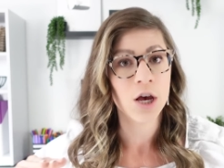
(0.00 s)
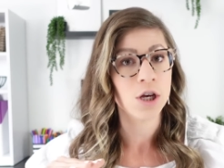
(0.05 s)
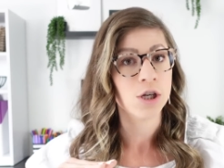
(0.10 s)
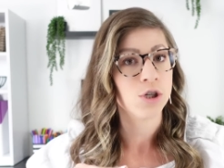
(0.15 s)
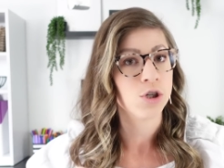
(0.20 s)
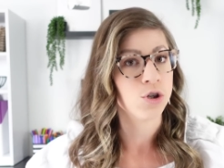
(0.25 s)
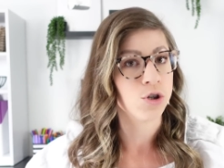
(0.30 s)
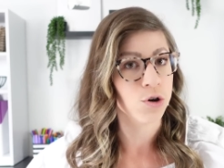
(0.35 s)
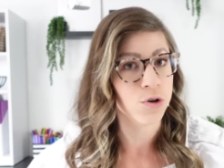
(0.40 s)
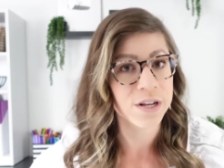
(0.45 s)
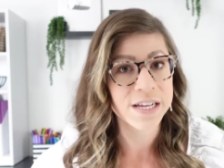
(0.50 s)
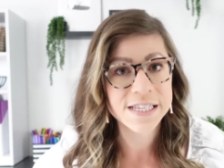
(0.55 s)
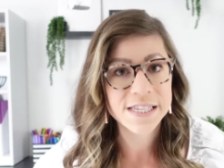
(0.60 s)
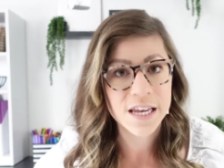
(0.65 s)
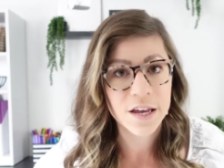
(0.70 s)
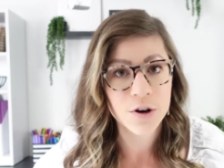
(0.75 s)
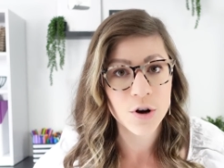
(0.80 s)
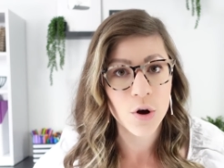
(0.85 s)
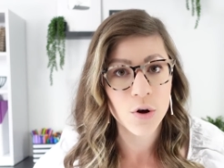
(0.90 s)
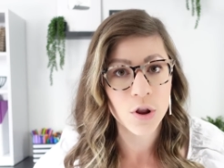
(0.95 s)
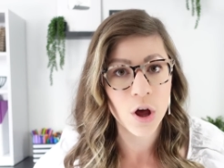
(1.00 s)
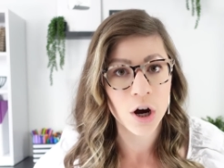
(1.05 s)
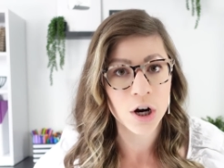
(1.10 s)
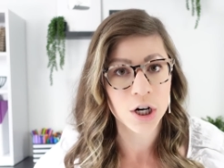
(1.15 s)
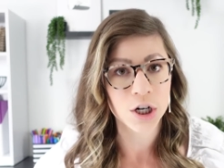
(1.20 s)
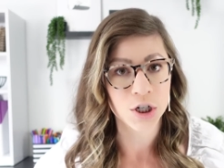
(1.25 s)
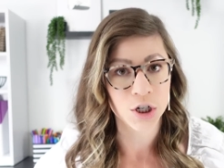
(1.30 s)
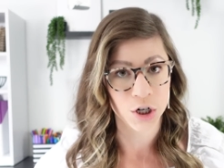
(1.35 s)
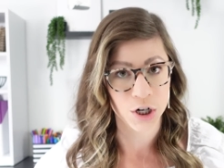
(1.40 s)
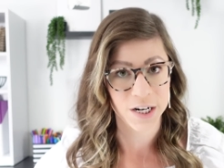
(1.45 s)
Students can no
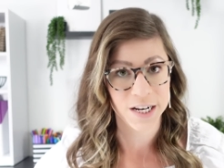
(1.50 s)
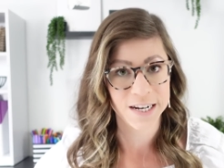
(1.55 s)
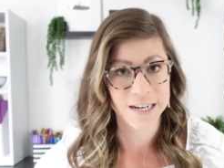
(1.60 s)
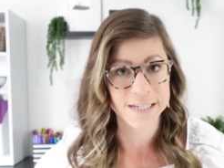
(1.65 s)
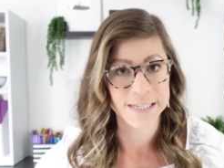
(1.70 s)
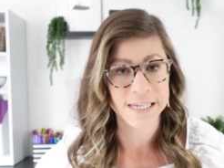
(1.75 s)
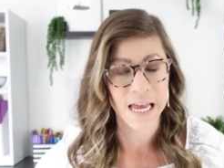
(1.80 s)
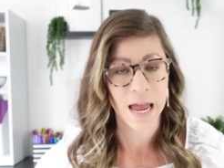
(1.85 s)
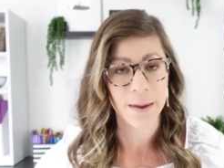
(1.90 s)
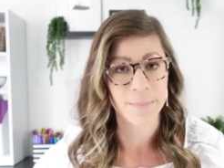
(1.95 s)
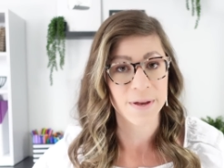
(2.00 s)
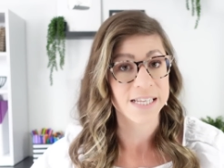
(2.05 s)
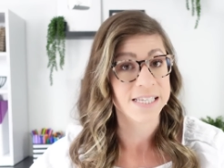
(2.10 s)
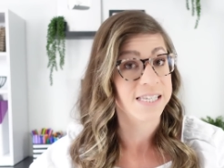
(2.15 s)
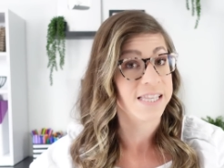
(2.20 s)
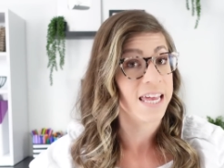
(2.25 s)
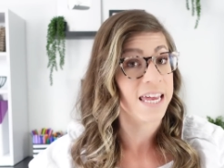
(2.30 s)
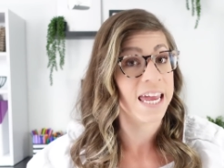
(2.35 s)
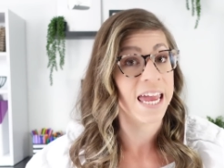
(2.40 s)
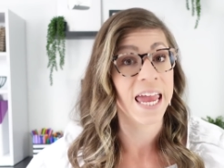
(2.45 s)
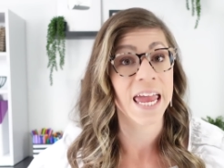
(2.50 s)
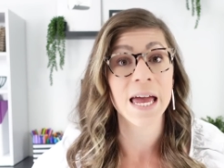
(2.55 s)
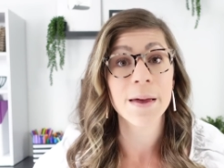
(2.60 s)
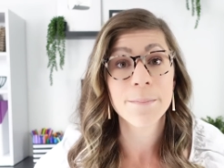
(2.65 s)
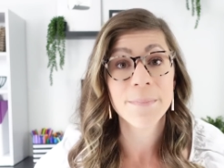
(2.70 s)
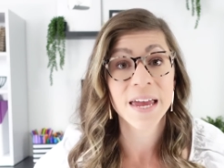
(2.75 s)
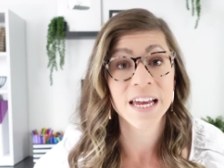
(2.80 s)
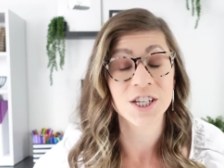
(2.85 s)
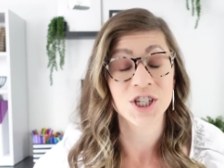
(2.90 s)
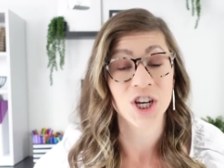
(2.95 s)
longer turn in assignments. They
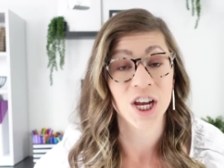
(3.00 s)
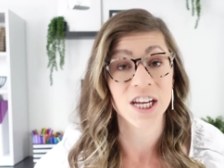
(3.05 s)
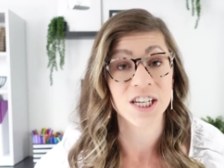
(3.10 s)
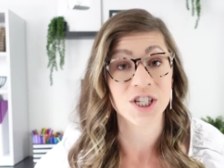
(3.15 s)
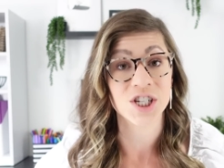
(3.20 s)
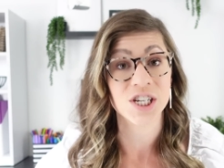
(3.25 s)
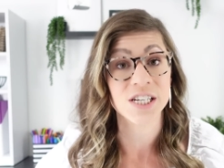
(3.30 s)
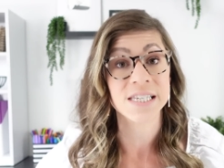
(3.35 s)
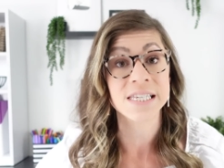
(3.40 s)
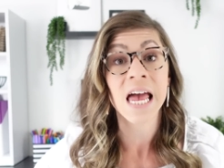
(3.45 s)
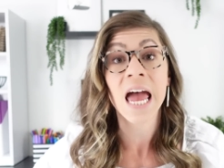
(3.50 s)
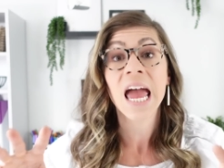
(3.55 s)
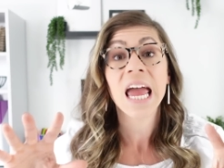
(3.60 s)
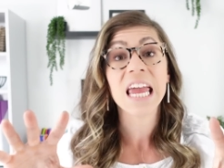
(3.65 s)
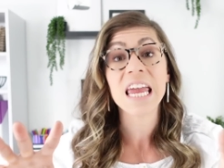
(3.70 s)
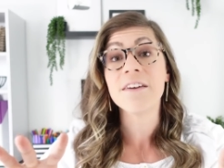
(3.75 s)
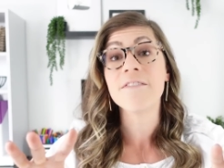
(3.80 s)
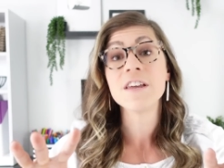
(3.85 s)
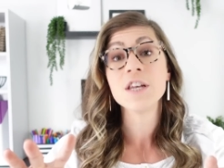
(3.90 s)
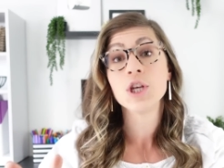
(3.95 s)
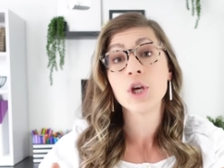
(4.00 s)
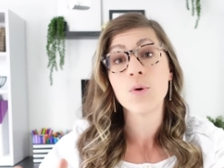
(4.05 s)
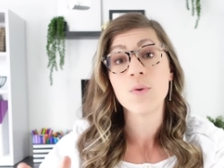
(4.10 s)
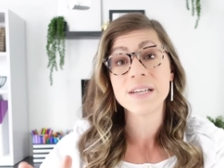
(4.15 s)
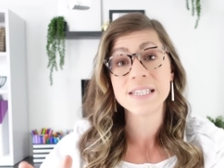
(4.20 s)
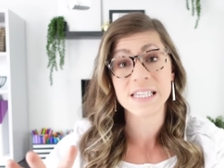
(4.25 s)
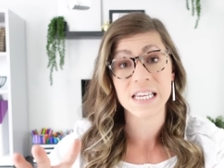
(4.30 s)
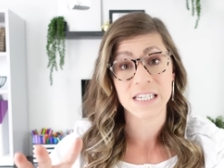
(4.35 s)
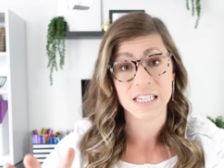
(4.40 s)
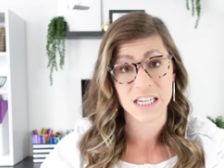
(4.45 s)
can't make changes. Even you
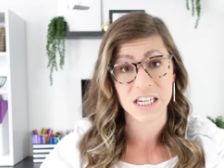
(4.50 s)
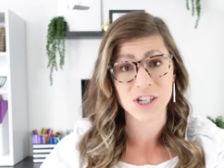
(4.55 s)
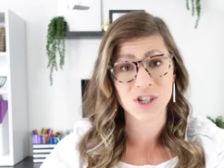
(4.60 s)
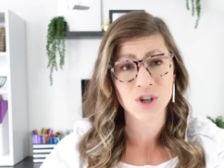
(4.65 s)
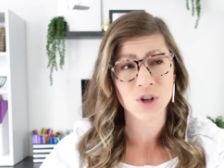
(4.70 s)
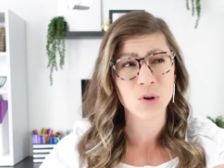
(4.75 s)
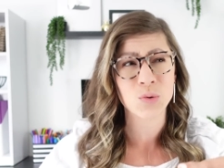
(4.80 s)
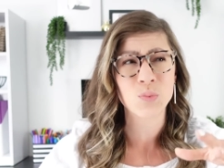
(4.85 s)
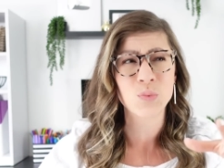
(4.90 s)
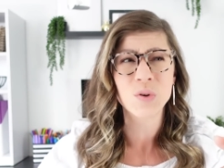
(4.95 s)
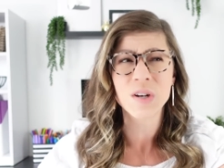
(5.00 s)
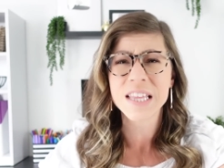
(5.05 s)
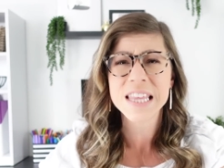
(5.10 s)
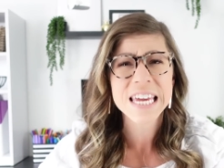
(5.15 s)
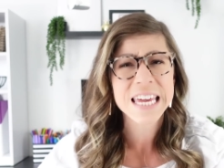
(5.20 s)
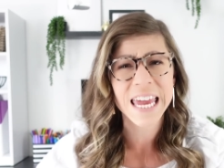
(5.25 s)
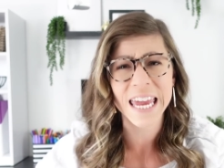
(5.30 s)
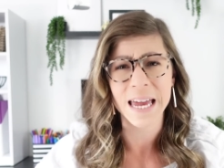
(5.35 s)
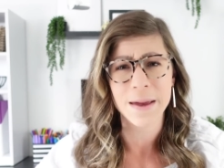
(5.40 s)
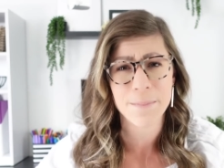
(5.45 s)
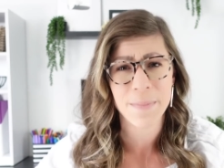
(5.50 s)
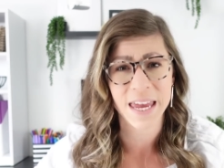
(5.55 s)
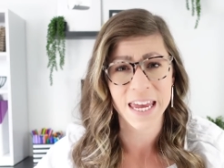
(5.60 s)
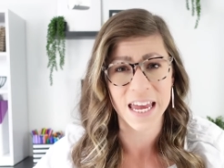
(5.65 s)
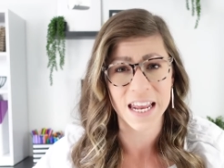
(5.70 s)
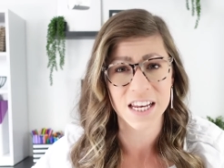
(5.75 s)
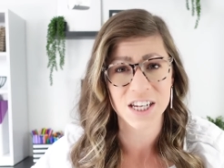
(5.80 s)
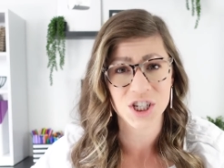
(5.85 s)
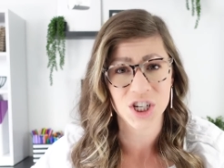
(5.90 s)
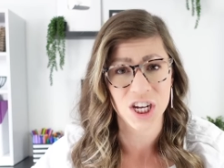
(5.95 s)
as a teacher really can't
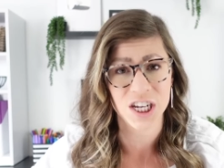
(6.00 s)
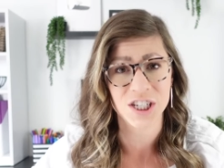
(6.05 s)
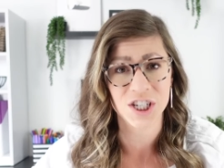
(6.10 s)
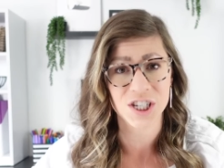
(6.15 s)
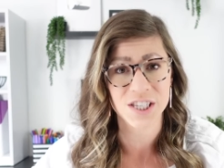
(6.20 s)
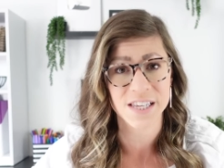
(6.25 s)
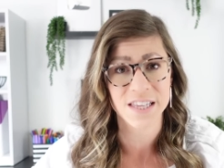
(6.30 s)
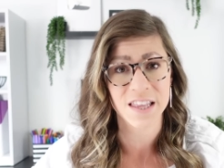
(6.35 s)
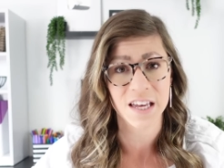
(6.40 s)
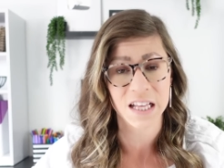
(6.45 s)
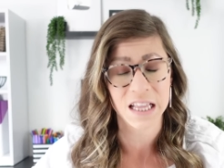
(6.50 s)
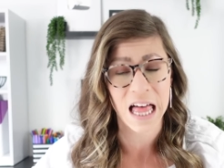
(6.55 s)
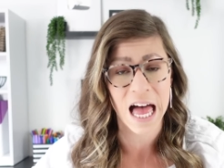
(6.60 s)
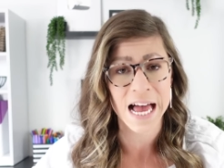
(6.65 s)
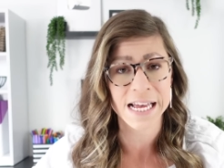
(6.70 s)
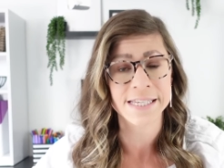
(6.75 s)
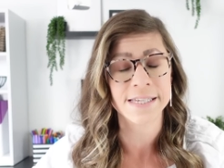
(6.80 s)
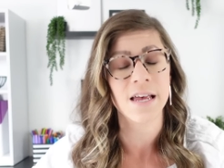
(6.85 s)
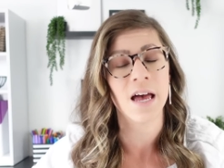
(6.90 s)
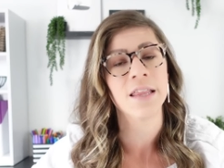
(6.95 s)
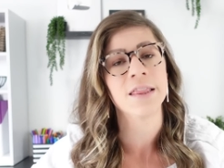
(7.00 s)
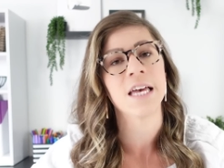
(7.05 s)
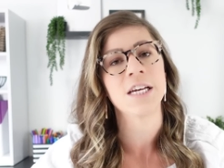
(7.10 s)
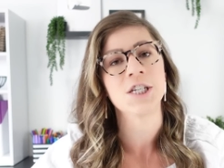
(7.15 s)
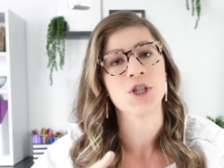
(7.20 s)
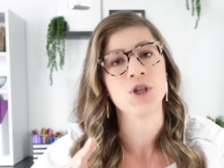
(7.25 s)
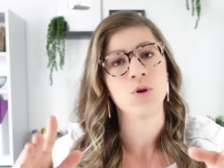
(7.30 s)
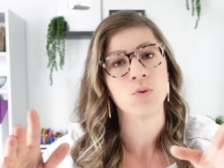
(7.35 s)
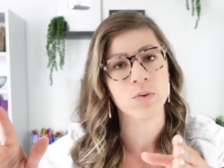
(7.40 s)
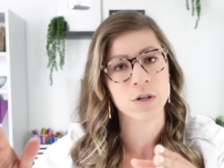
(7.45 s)
make any changes in the class
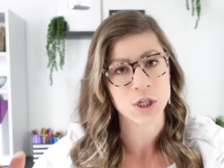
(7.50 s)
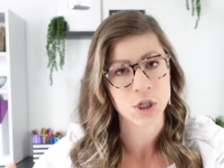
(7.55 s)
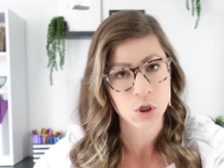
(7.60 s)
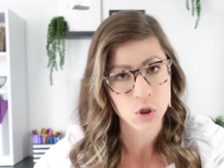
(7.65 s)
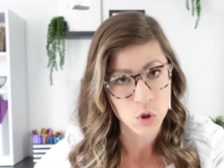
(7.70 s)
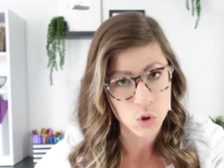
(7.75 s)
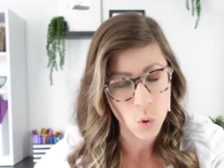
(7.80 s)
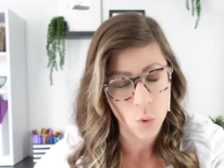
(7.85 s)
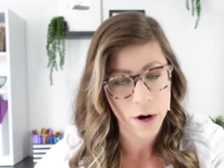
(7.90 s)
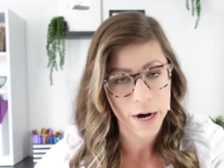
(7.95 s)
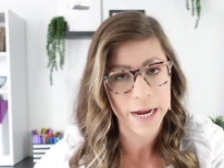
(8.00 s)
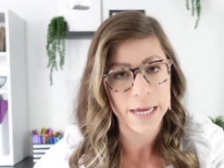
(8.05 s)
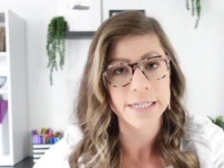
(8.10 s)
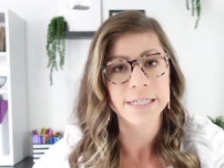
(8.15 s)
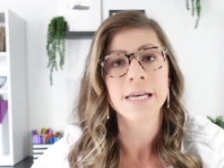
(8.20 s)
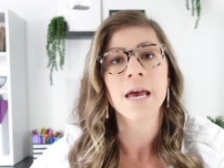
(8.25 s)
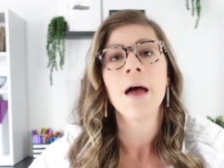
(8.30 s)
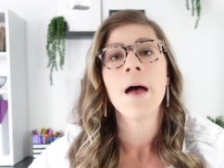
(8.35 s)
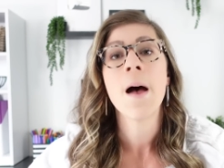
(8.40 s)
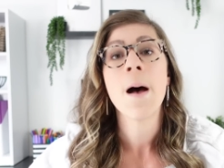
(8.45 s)
unless you restore it.